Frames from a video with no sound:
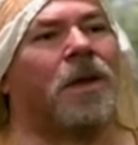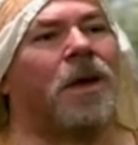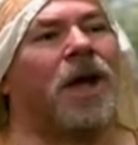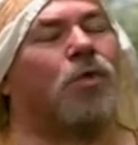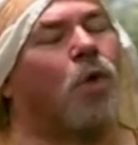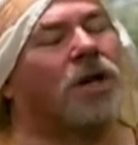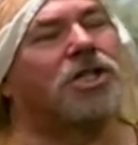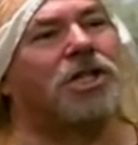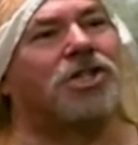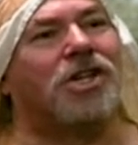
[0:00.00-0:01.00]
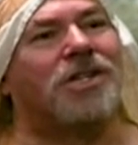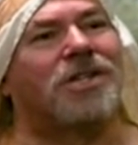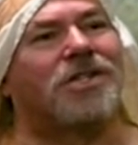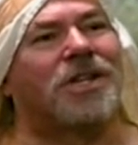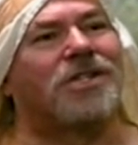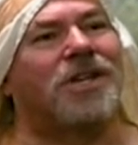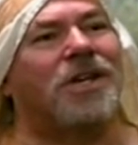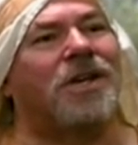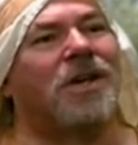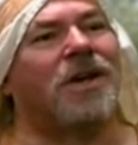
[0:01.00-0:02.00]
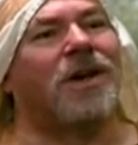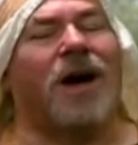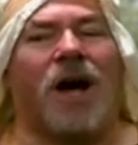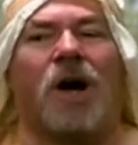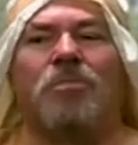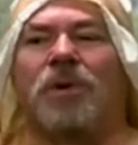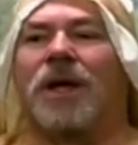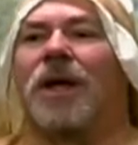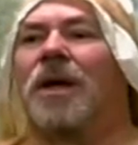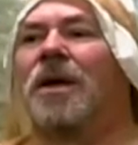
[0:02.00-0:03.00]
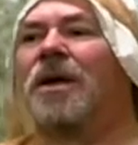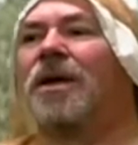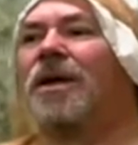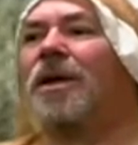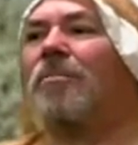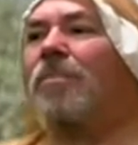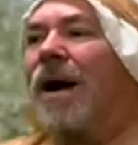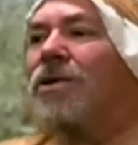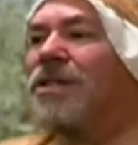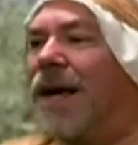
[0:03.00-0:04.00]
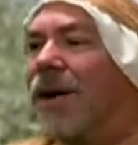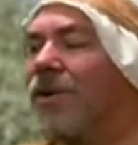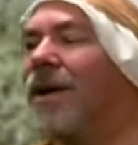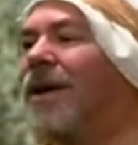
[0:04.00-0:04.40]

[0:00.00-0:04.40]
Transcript: and watching Jesus as he humbly bowed down